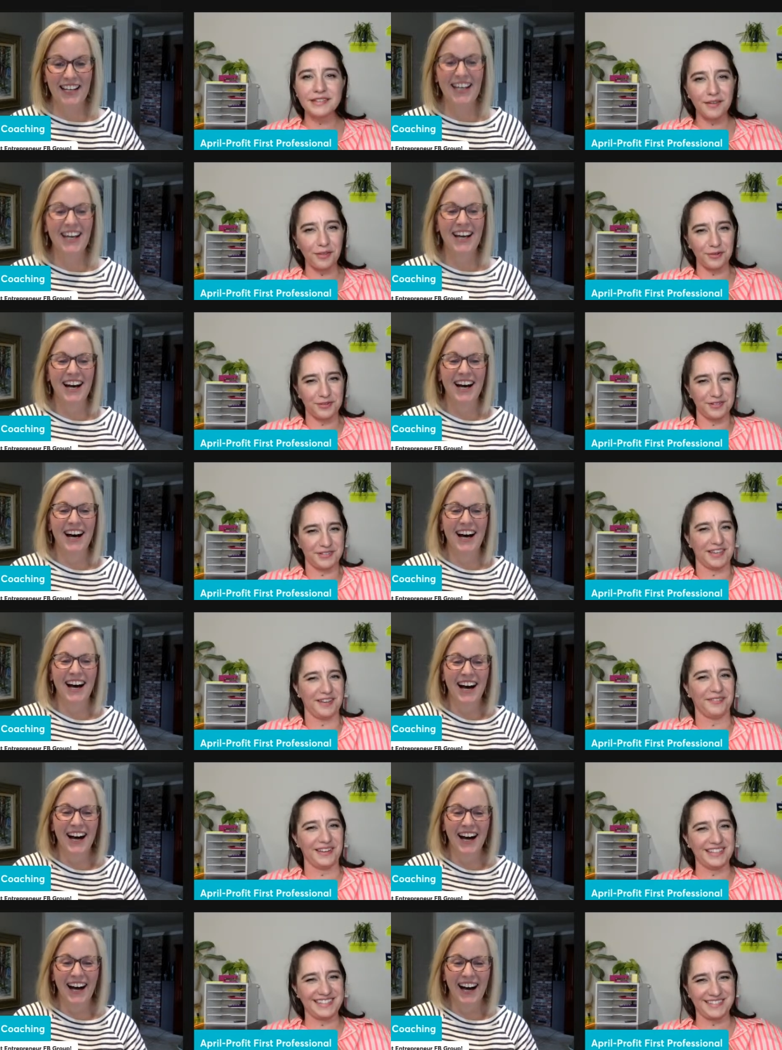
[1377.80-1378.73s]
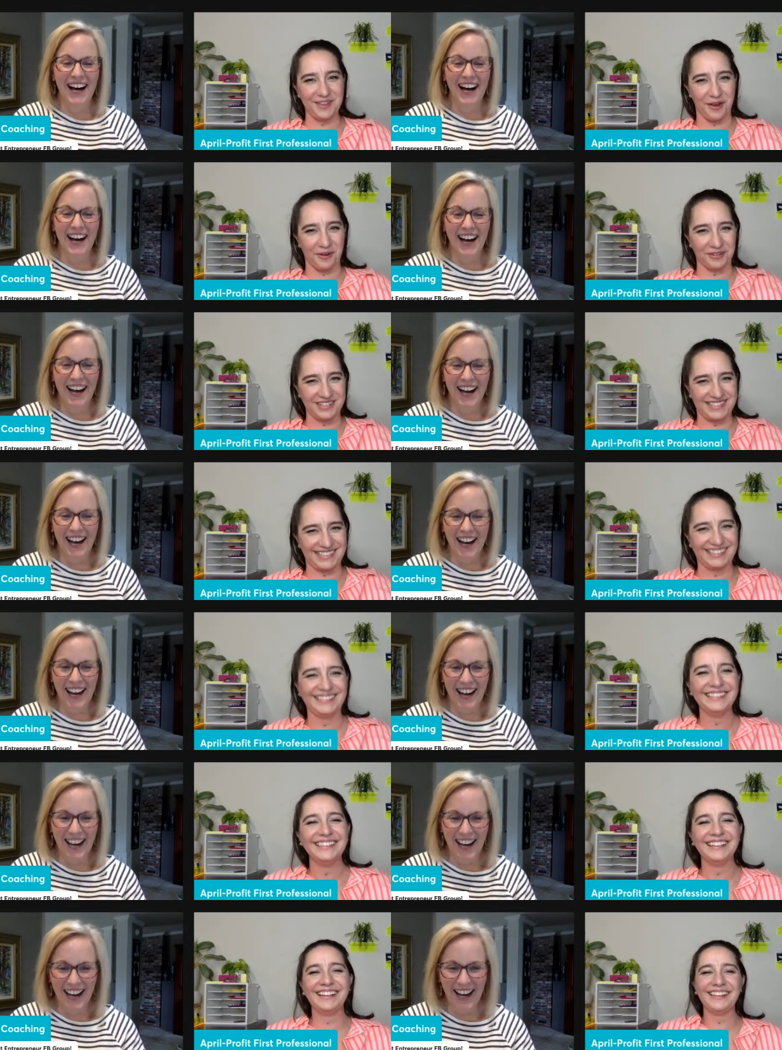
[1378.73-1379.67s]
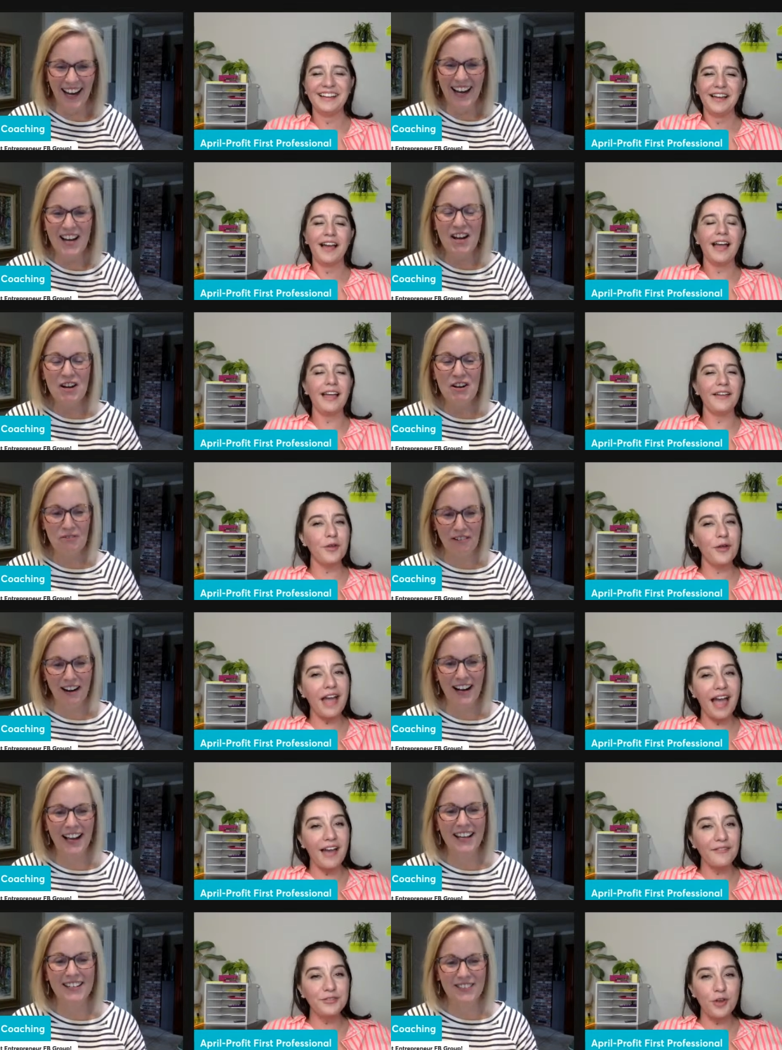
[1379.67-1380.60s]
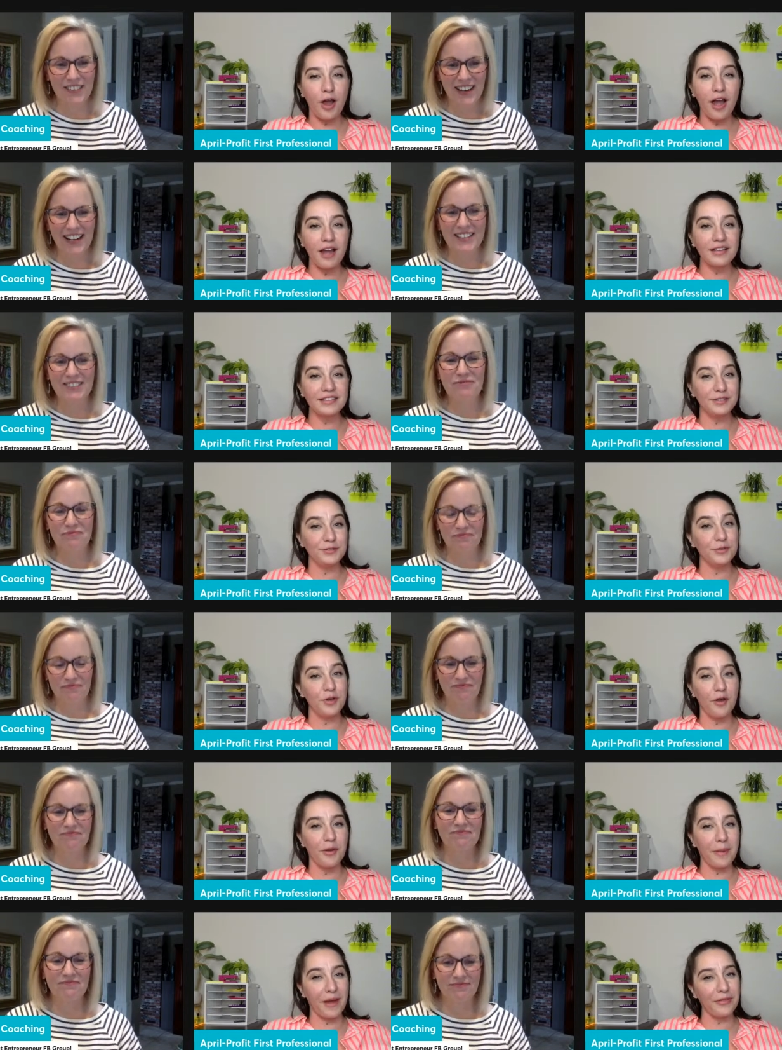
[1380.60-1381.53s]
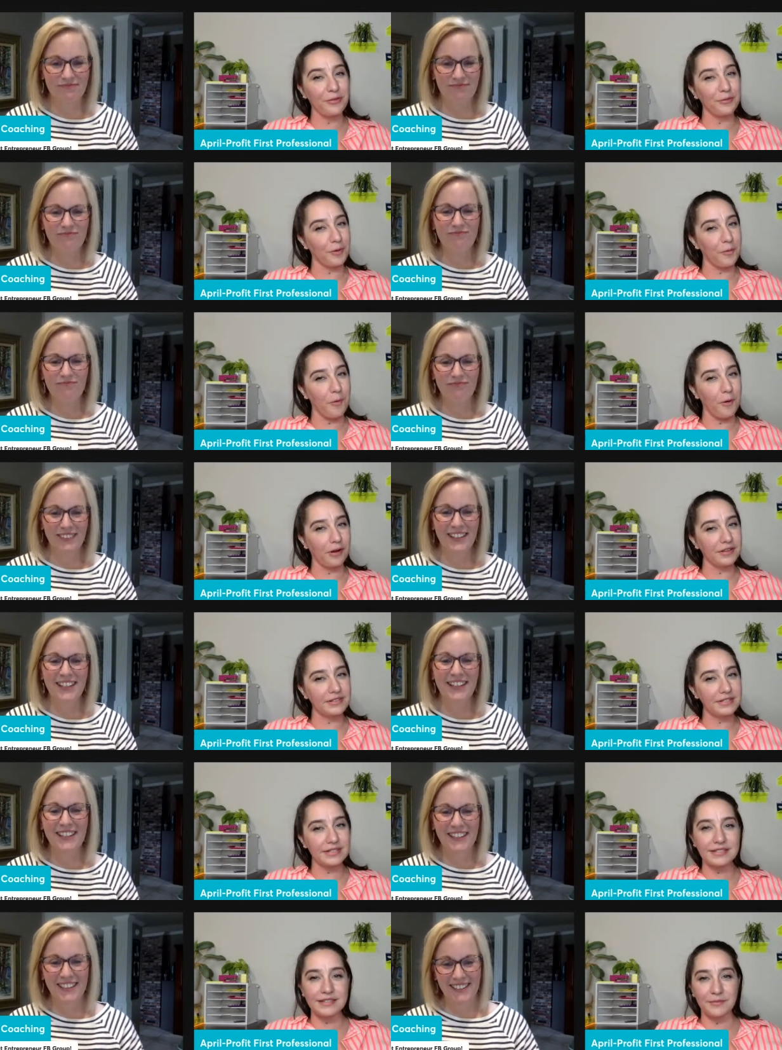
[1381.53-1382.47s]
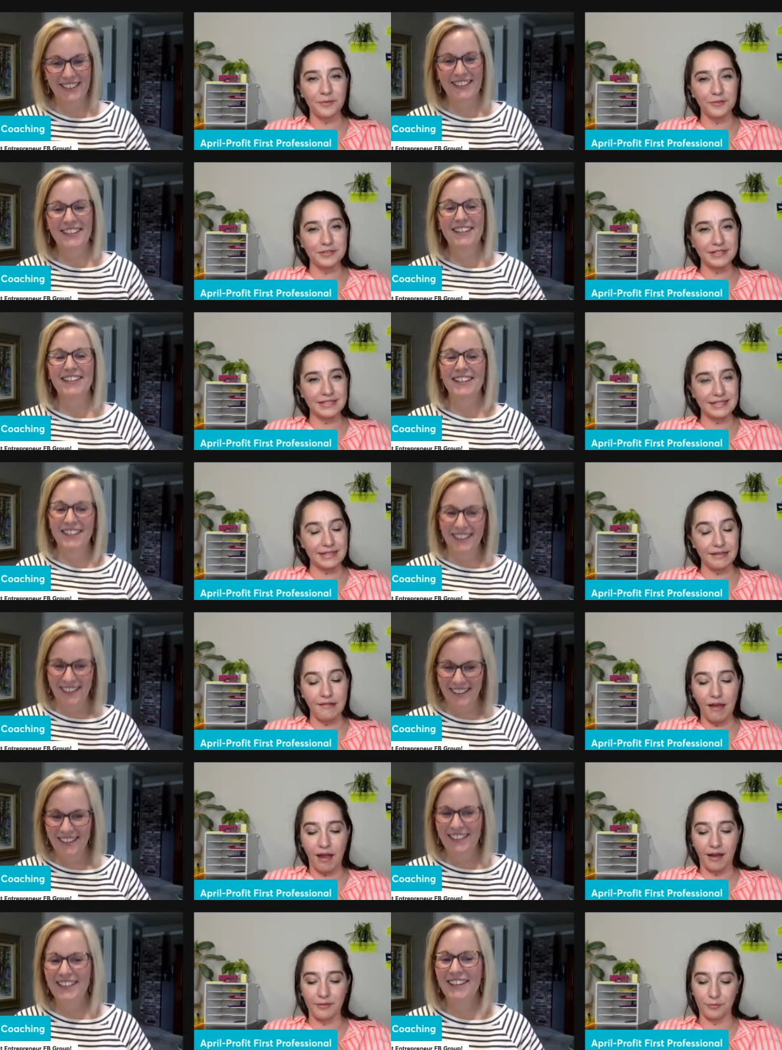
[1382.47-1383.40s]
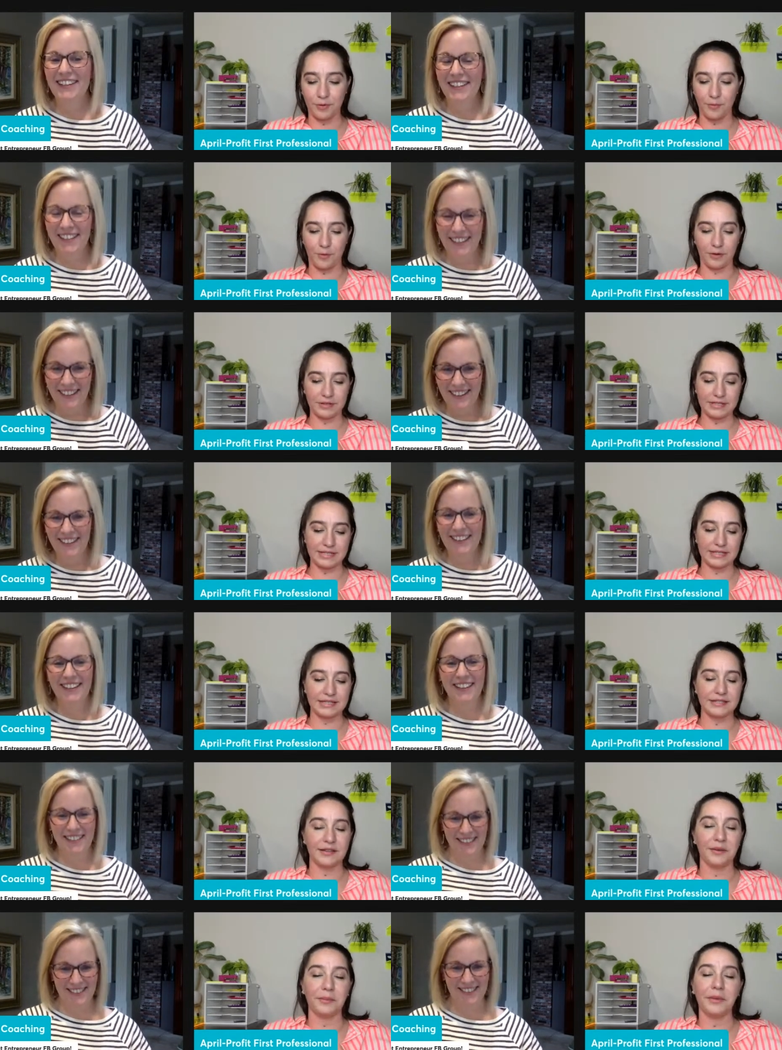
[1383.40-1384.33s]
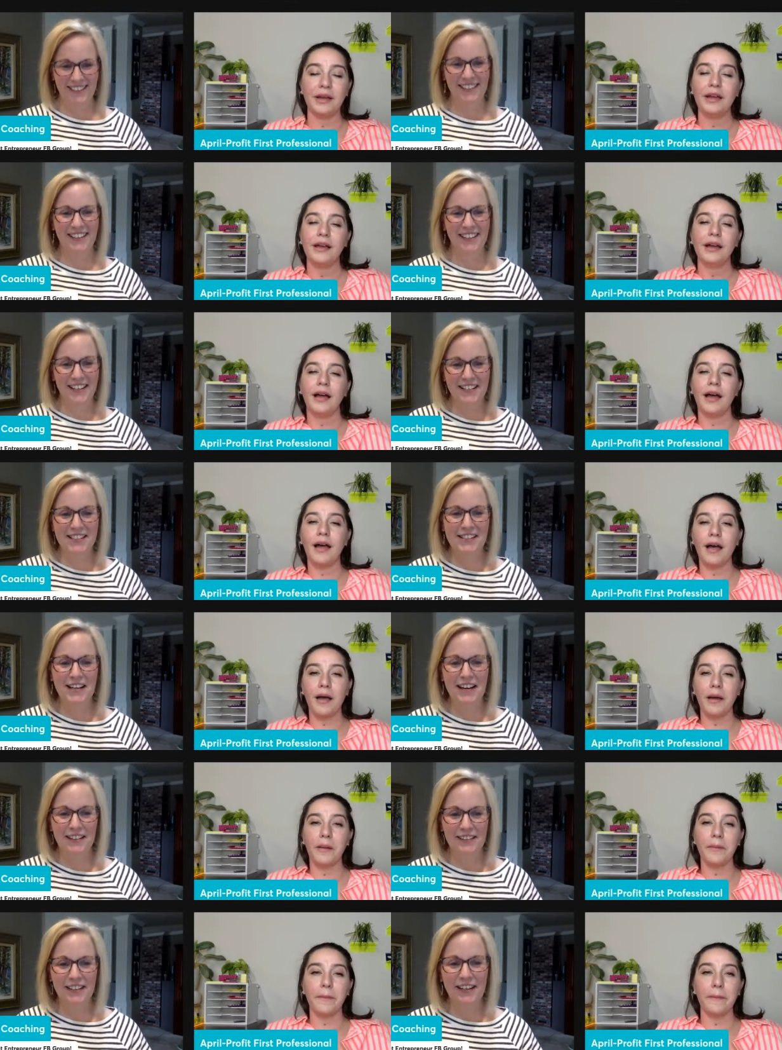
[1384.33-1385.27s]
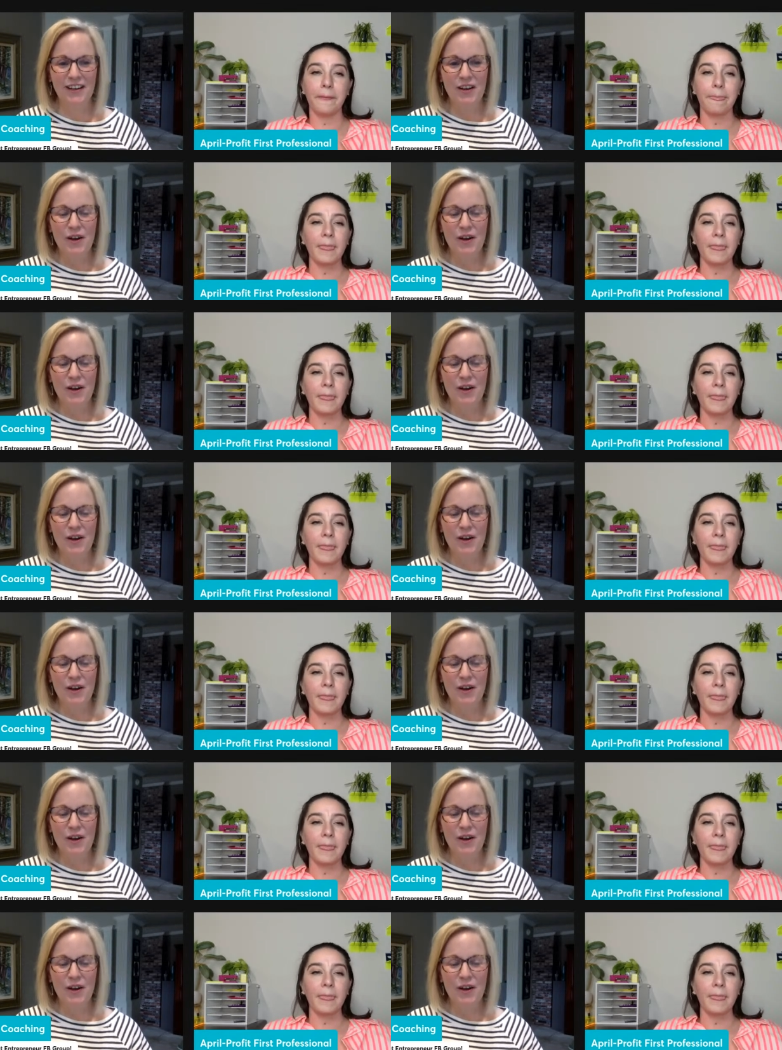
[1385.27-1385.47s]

Speaker 1: others of us don't. if you right. have dogs, you know about the reward system versus the non reward system. Exactly. Um,